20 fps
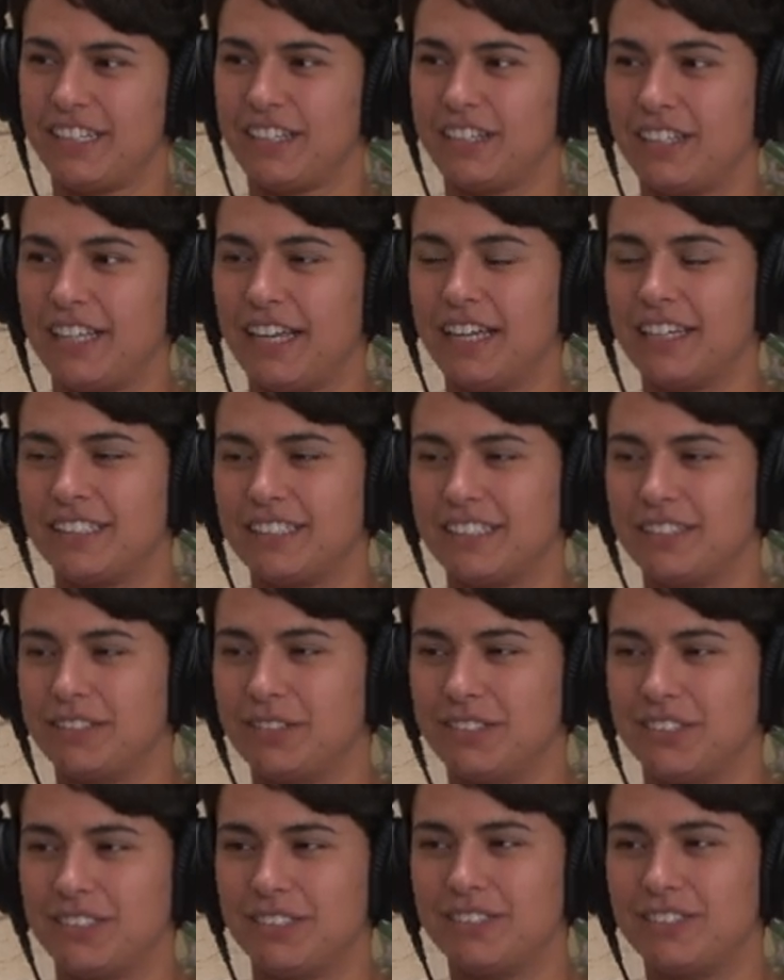No. Yeah,
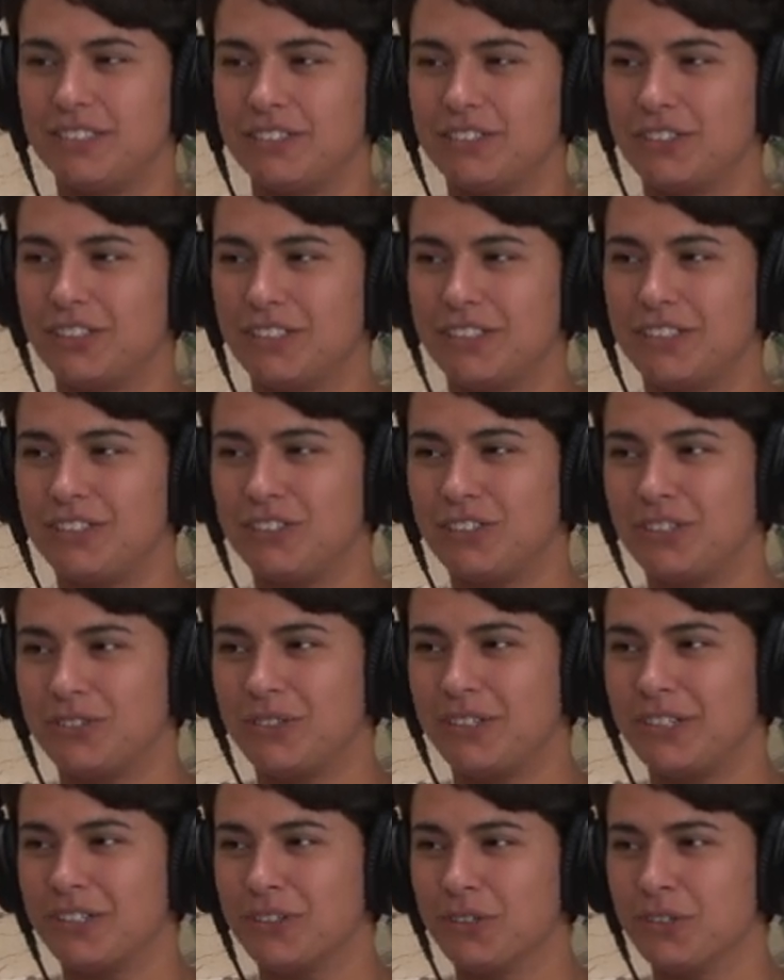should
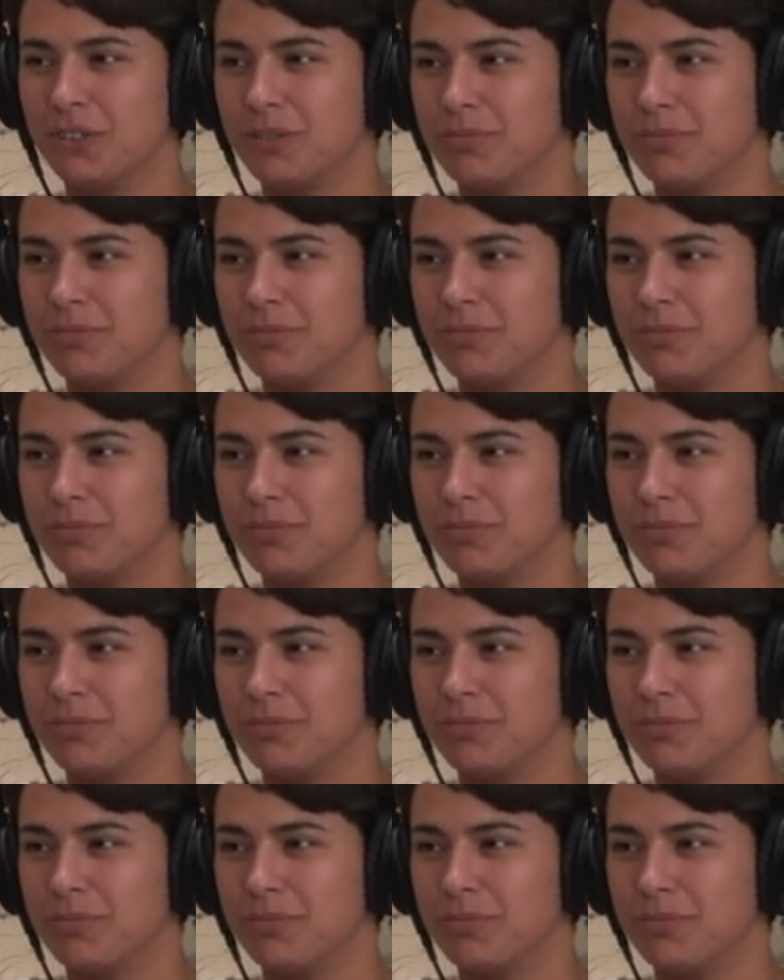join a group. Do I